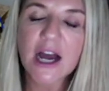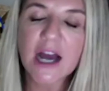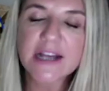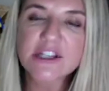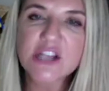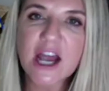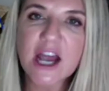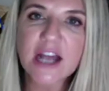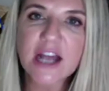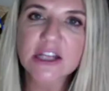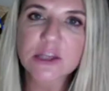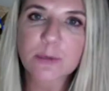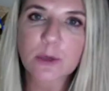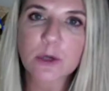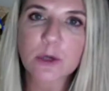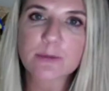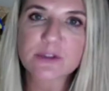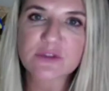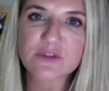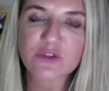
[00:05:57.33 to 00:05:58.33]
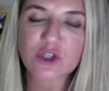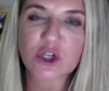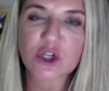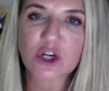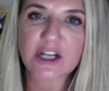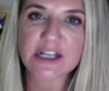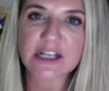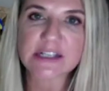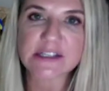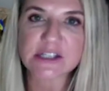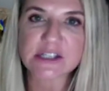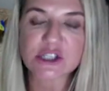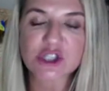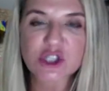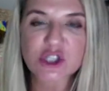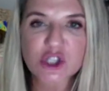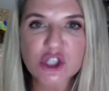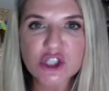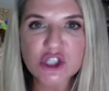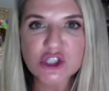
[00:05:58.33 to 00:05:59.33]
hijack the purpose for learning, because the
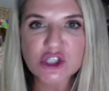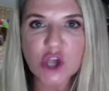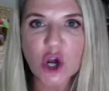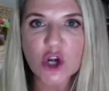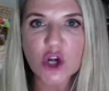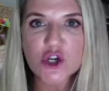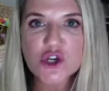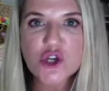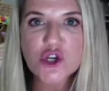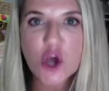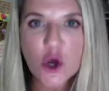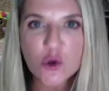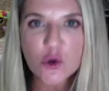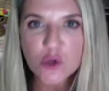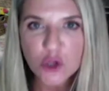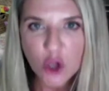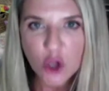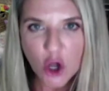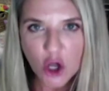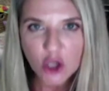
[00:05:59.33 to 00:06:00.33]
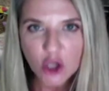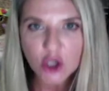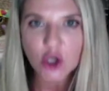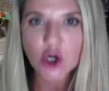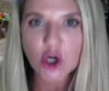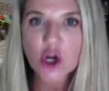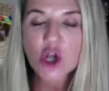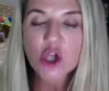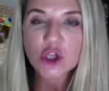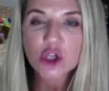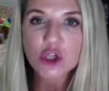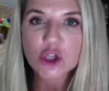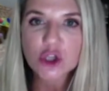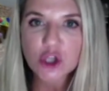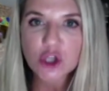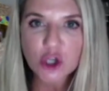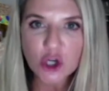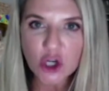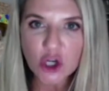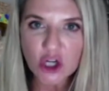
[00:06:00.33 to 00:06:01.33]
students are no longer
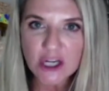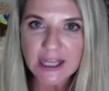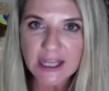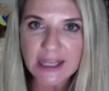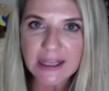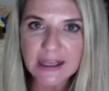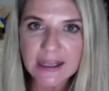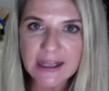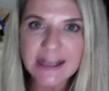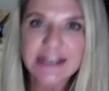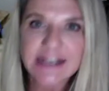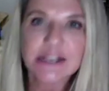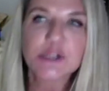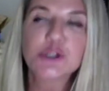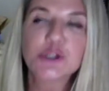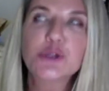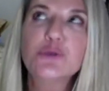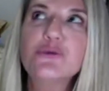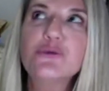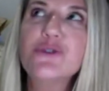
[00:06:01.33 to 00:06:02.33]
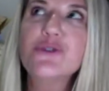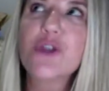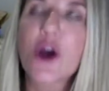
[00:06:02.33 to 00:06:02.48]
learning to